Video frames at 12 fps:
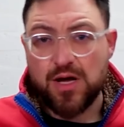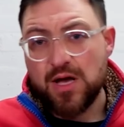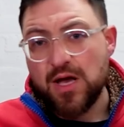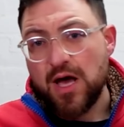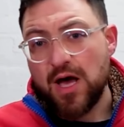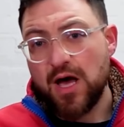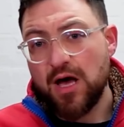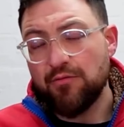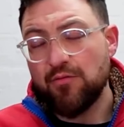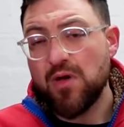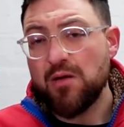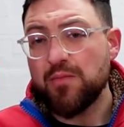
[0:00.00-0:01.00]

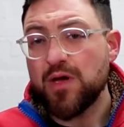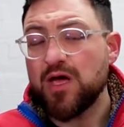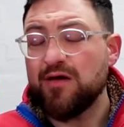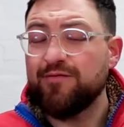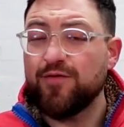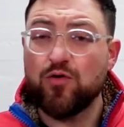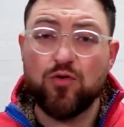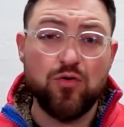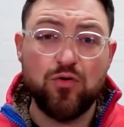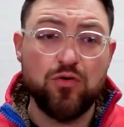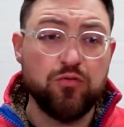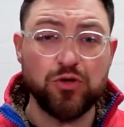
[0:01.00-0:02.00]
Remember, if
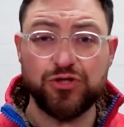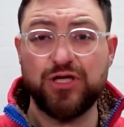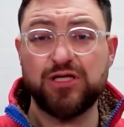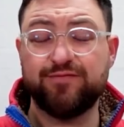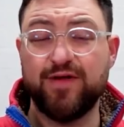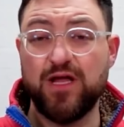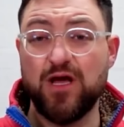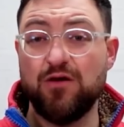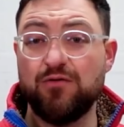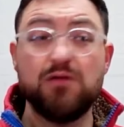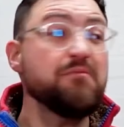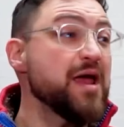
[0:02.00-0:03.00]
you're watching this video,
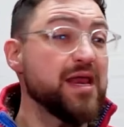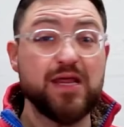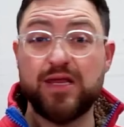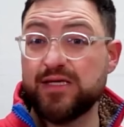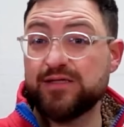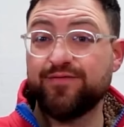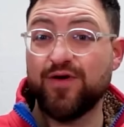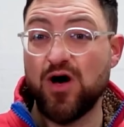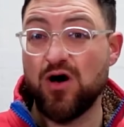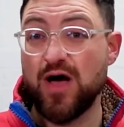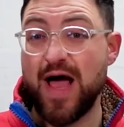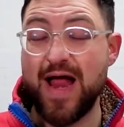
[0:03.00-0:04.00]
you made it this
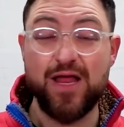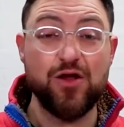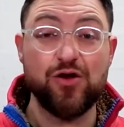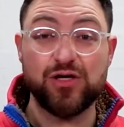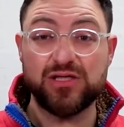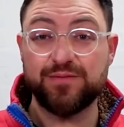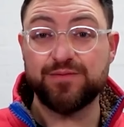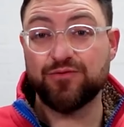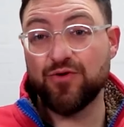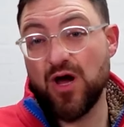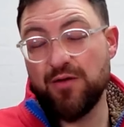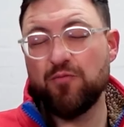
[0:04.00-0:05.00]
far and you're not
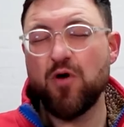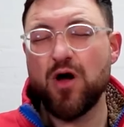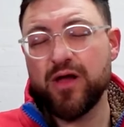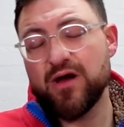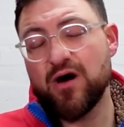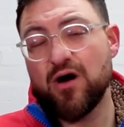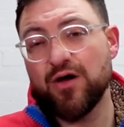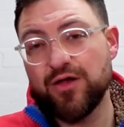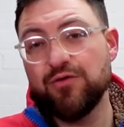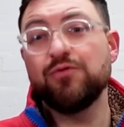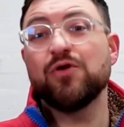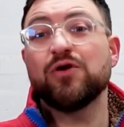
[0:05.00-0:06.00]
subscribed. Why are
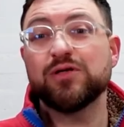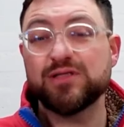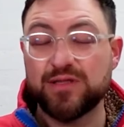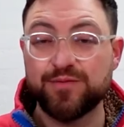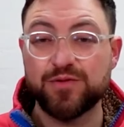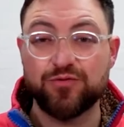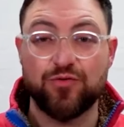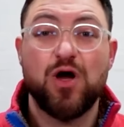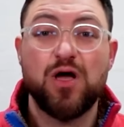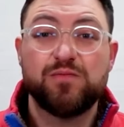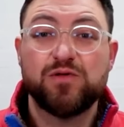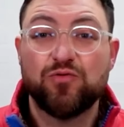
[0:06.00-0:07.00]
you not
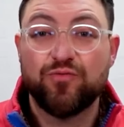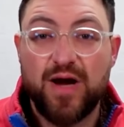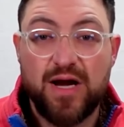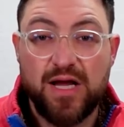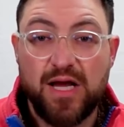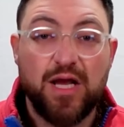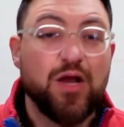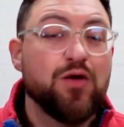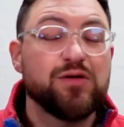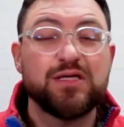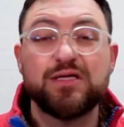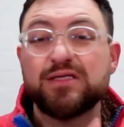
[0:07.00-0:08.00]
subscribed already?
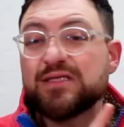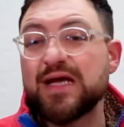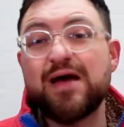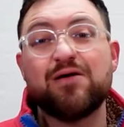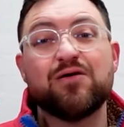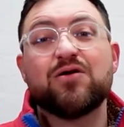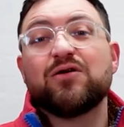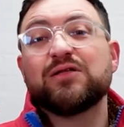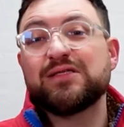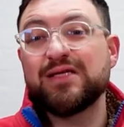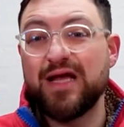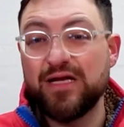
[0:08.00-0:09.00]
Luton Town
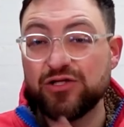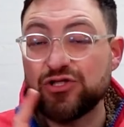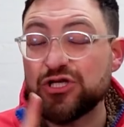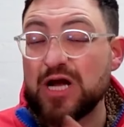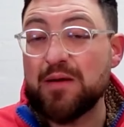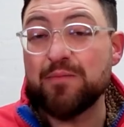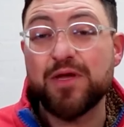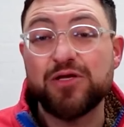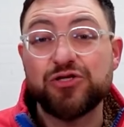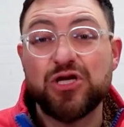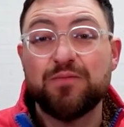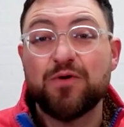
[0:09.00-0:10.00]
content,
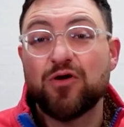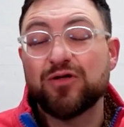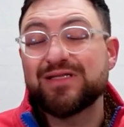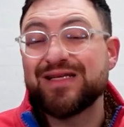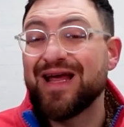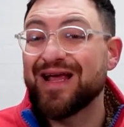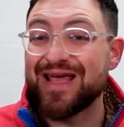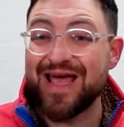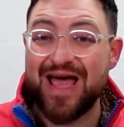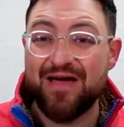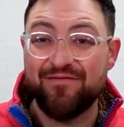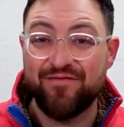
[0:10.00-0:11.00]
championship content,
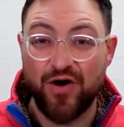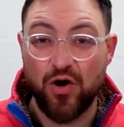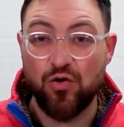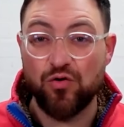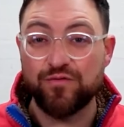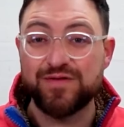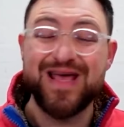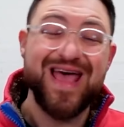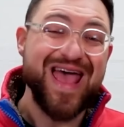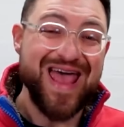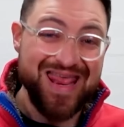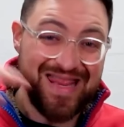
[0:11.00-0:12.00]
get involved,
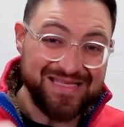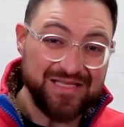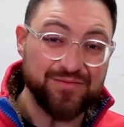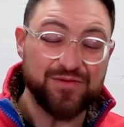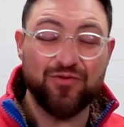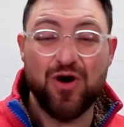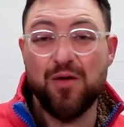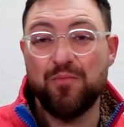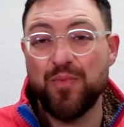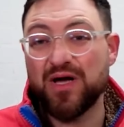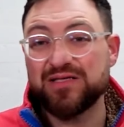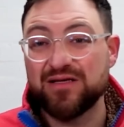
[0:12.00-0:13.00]
hit the subscribe
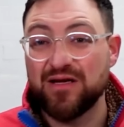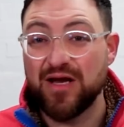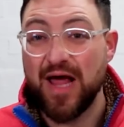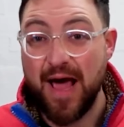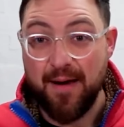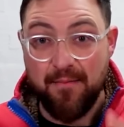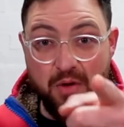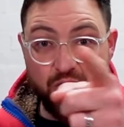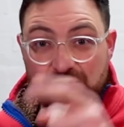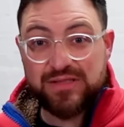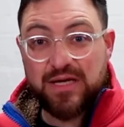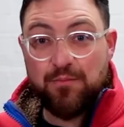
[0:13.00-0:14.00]
button, and
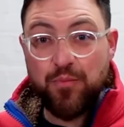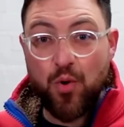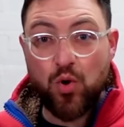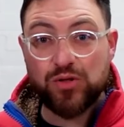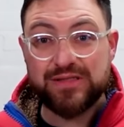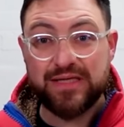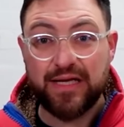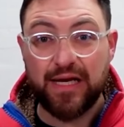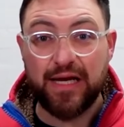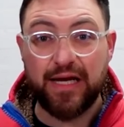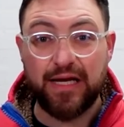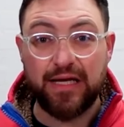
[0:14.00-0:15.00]
most
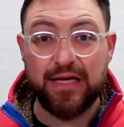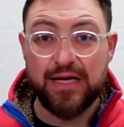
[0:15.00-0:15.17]
importantly,